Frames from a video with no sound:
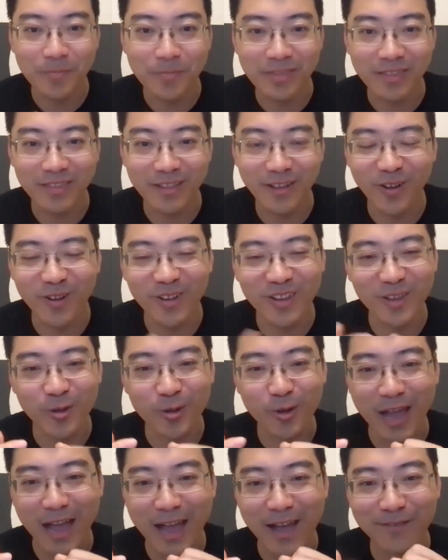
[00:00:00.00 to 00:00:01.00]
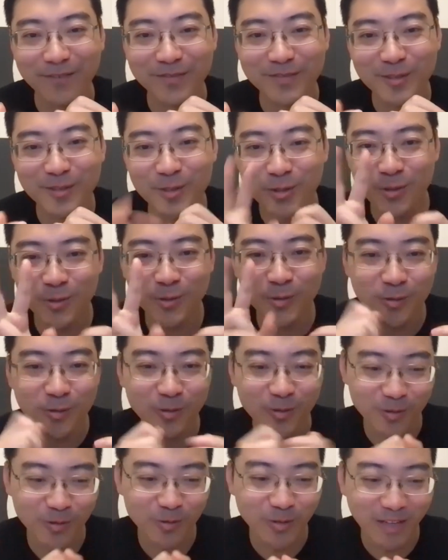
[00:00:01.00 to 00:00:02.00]
You have
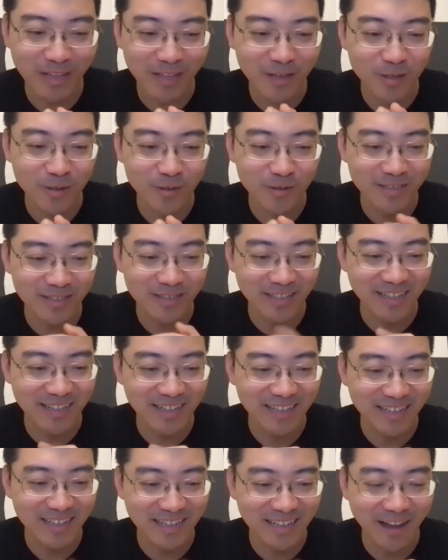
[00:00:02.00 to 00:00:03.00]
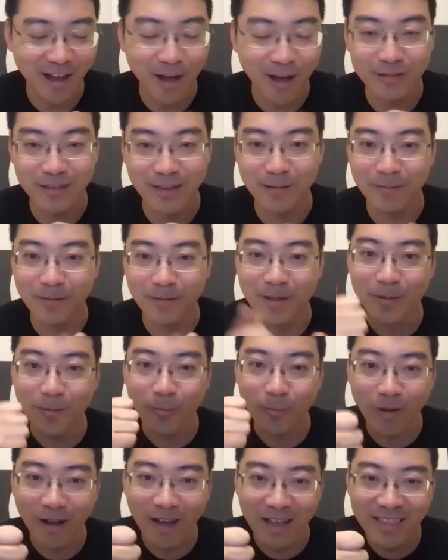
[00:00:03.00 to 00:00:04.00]
two really good outcomes.
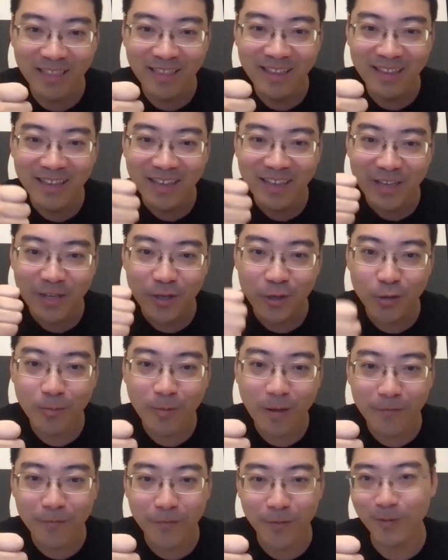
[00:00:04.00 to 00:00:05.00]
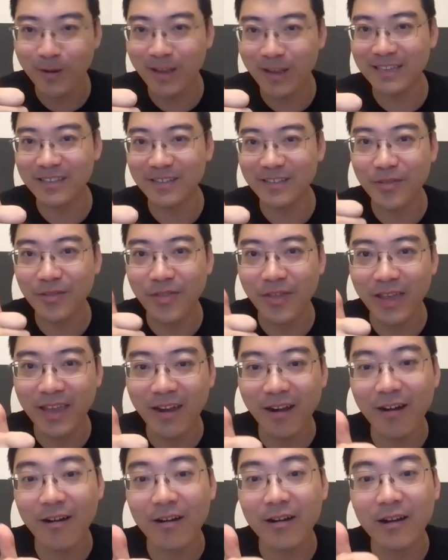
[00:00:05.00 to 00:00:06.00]
One, human feel like
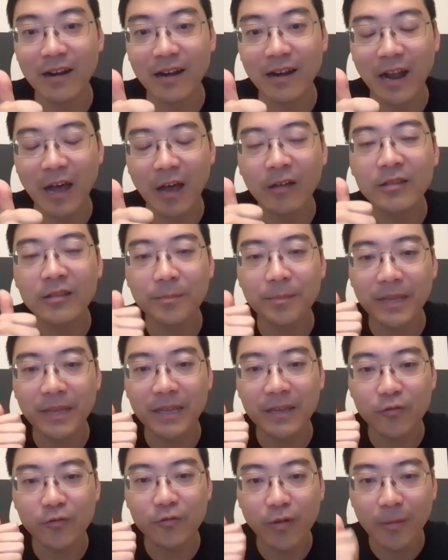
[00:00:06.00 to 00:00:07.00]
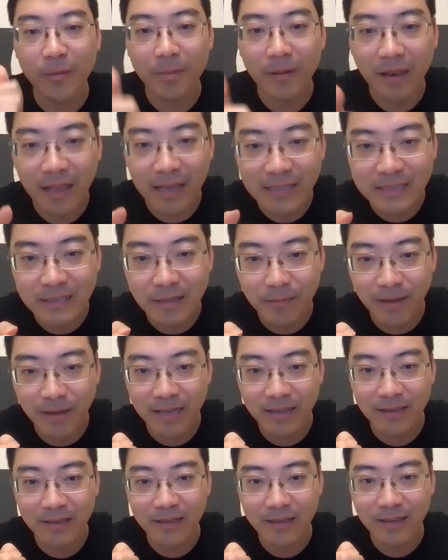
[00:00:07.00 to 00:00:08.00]
they are not being replaced
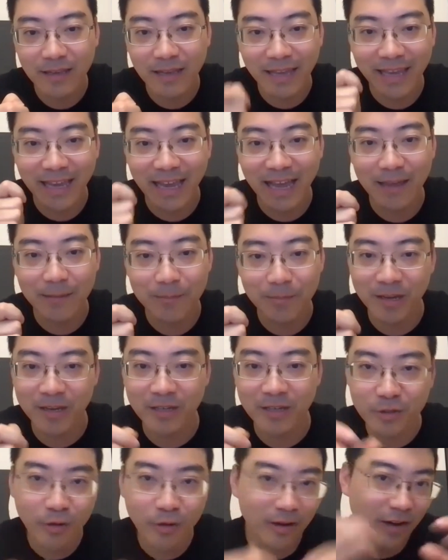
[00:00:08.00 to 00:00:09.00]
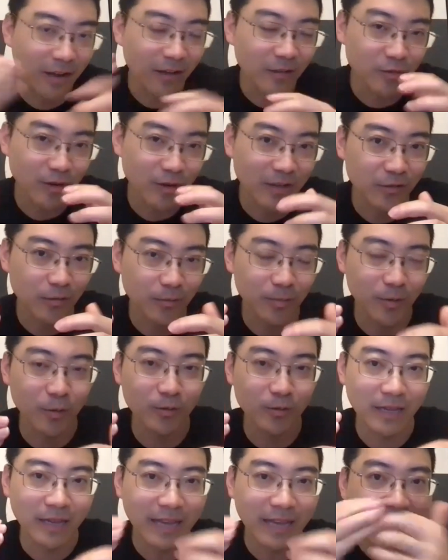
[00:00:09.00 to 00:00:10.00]
by AI, because you're not trying to
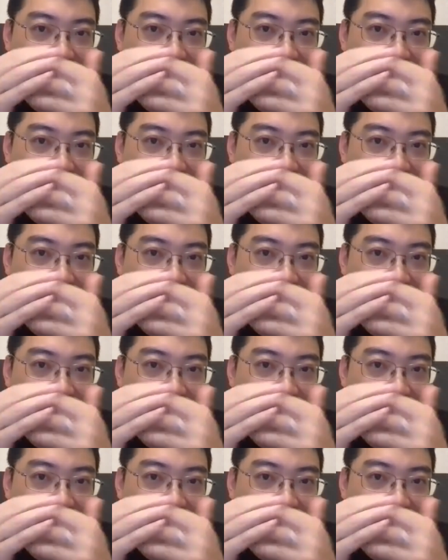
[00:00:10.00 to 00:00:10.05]
build a